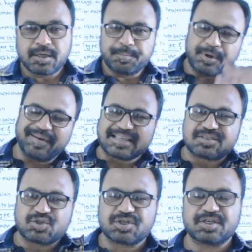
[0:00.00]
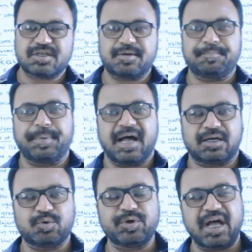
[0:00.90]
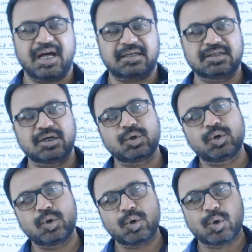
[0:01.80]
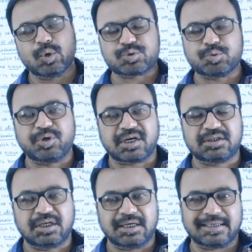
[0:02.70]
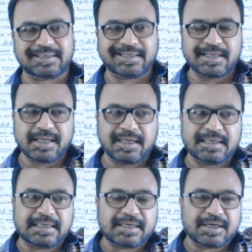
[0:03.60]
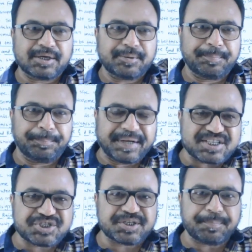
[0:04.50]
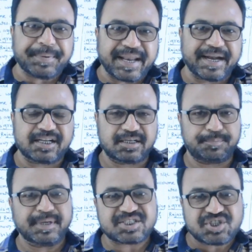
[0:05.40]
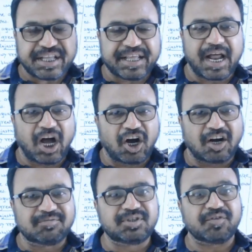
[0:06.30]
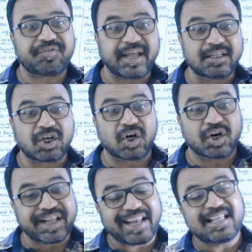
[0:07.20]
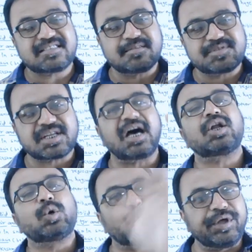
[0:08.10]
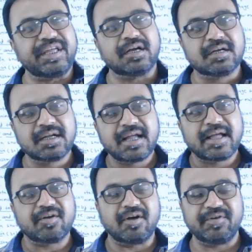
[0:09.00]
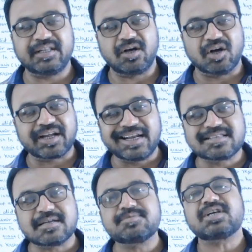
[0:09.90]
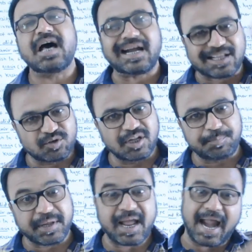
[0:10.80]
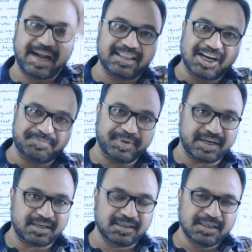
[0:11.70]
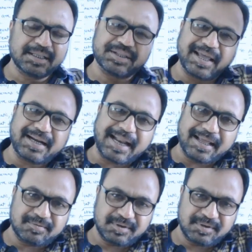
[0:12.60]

Previous part we are the go toward the first period, first era of the when the organisms are growing, when the organisms are developing at that period. That time,